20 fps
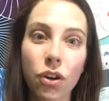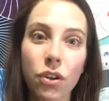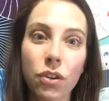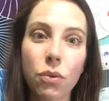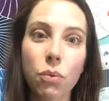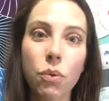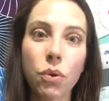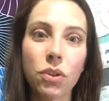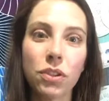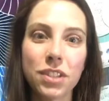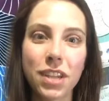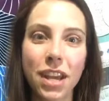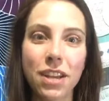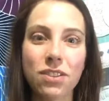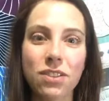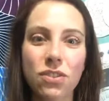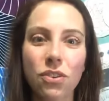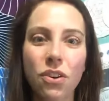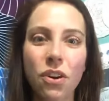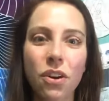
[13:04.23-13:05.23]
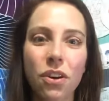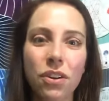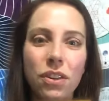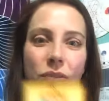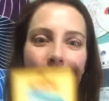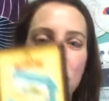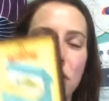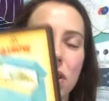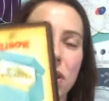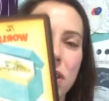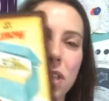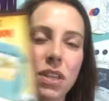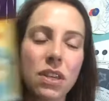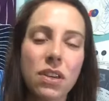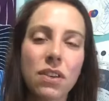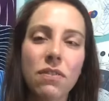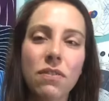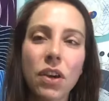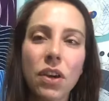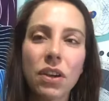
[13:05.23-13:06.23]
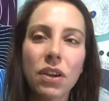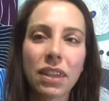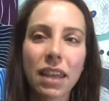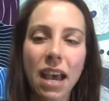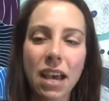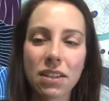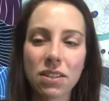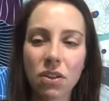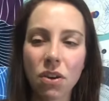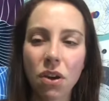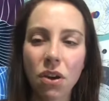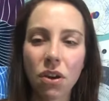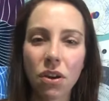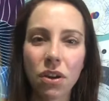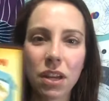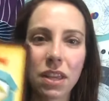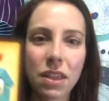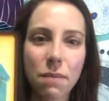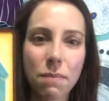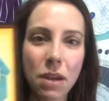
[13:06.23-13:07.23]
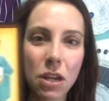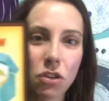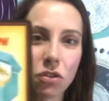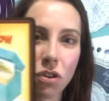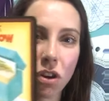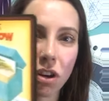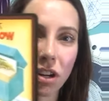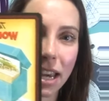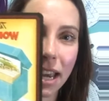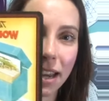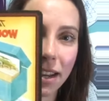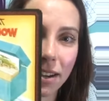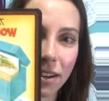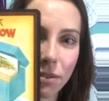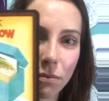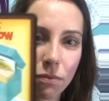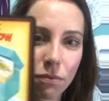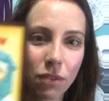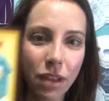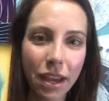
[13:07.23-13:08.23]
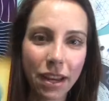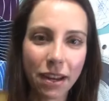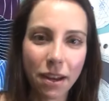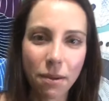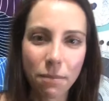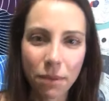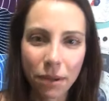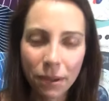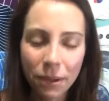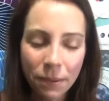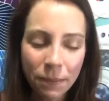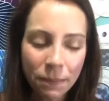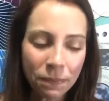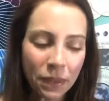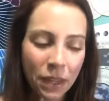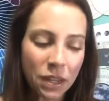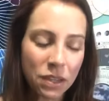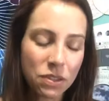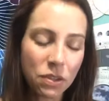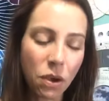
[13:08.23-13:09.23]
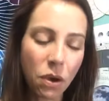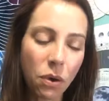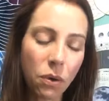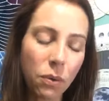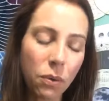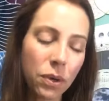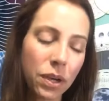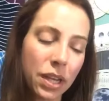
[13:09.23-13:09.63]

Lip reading: the World Dancer card, which is the very last card in the Major Arcana lineup. So,